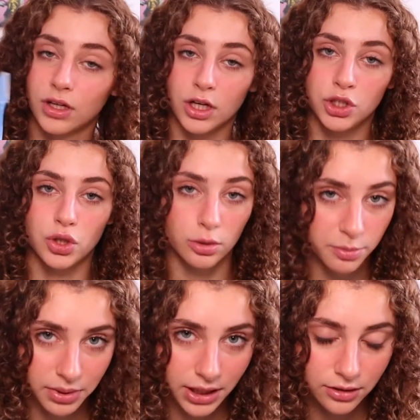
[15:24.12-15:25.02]
a
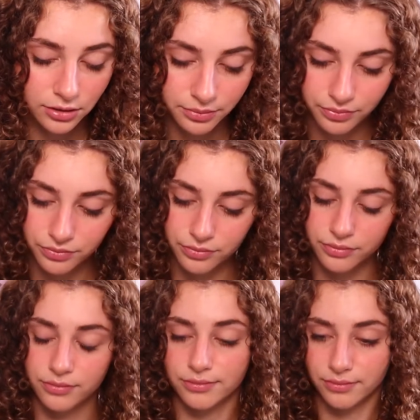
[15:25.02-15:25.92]
dermaplaner,
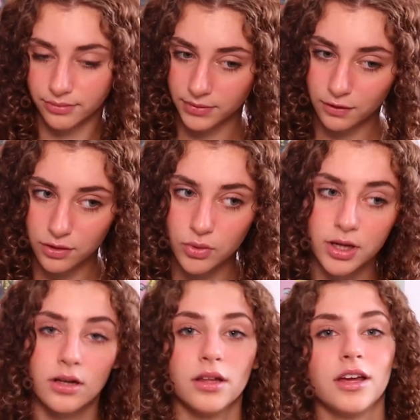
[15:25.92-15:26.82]
if you
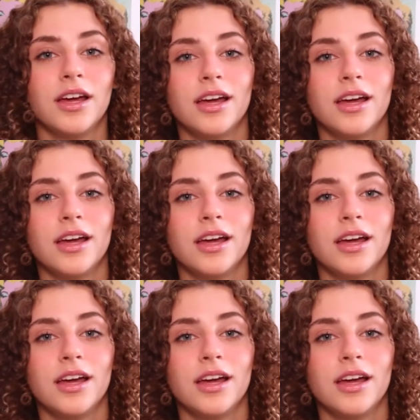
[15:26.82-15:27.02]
will.